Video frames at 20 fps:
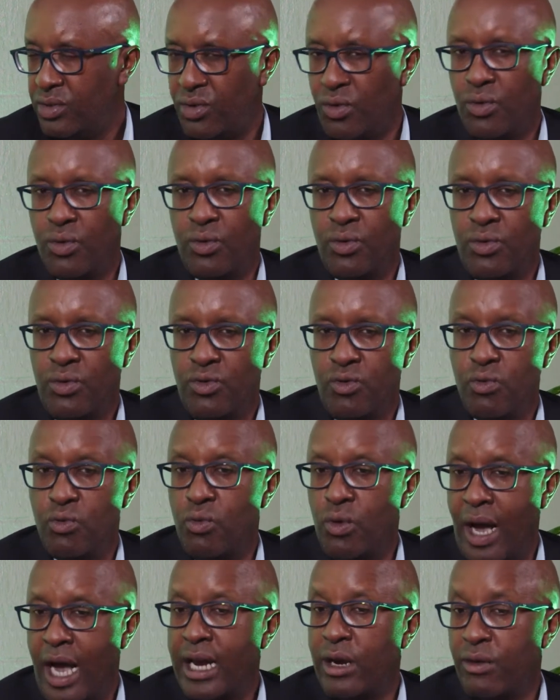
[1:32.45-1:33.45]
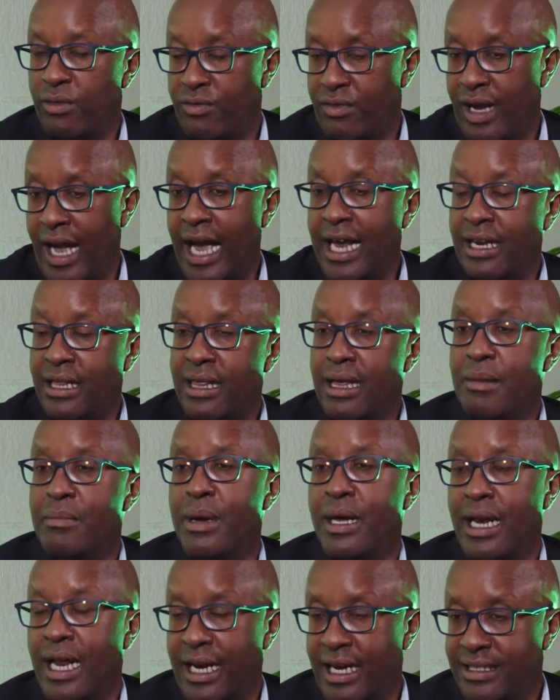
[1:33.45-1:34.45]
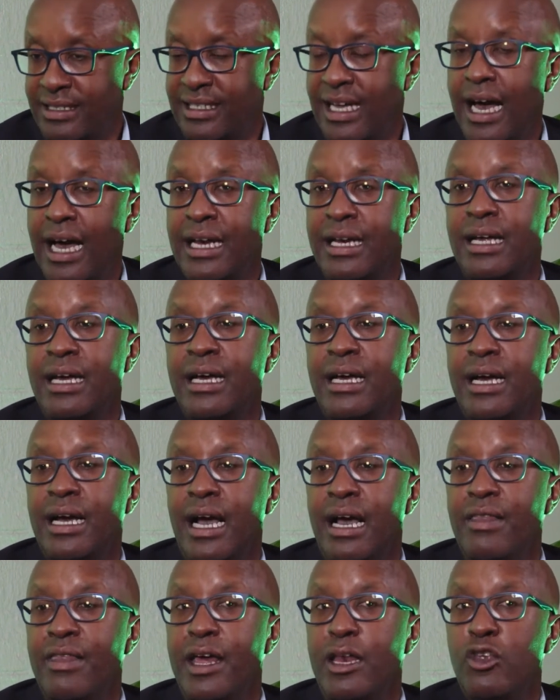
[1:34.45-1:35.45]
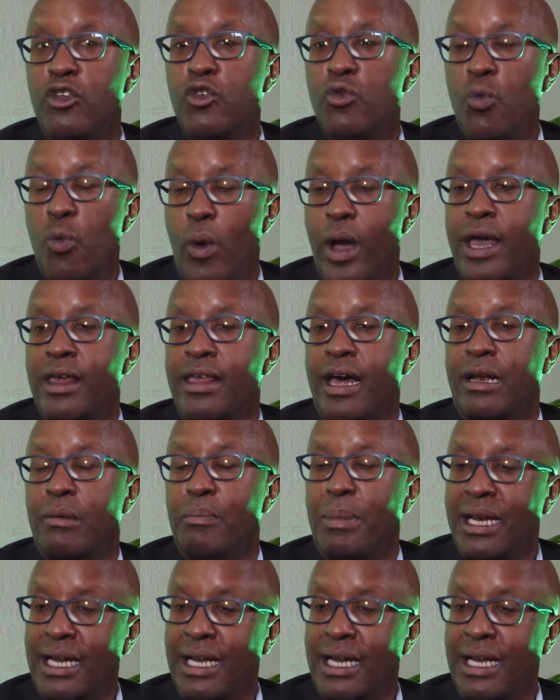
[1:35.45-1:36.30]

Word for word: So you kind of guide them and understand, and then you weigh that.